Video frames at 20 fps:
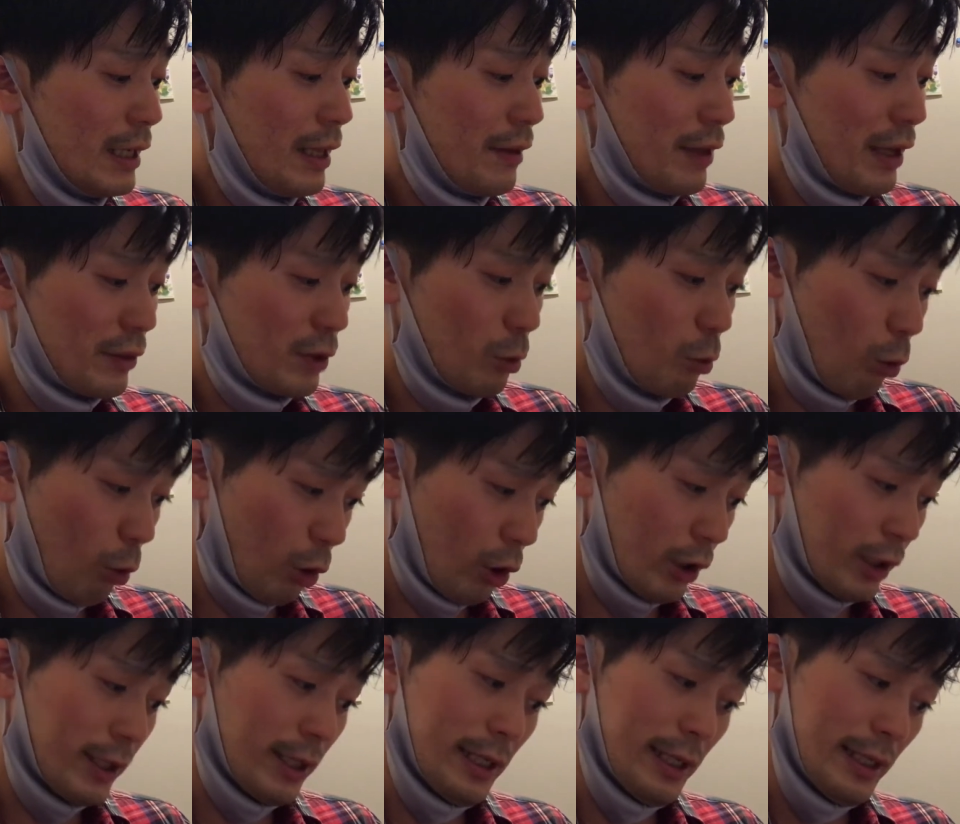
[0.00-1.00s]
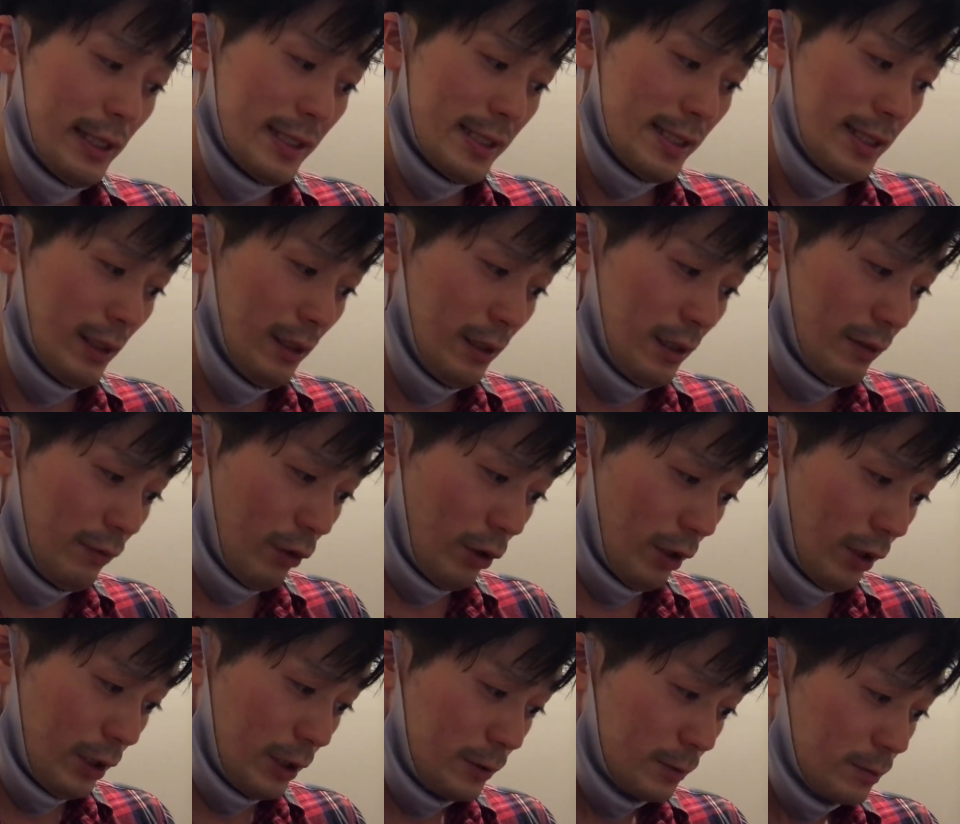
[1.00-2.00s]
that the work is
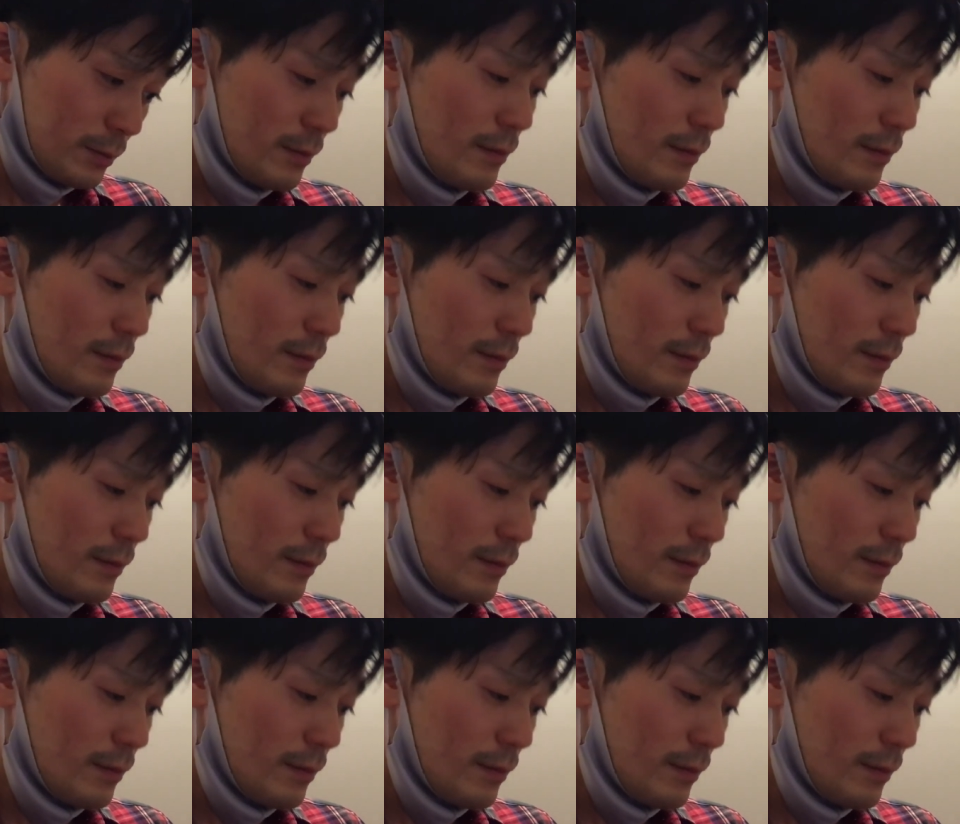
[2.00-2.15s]
delivered.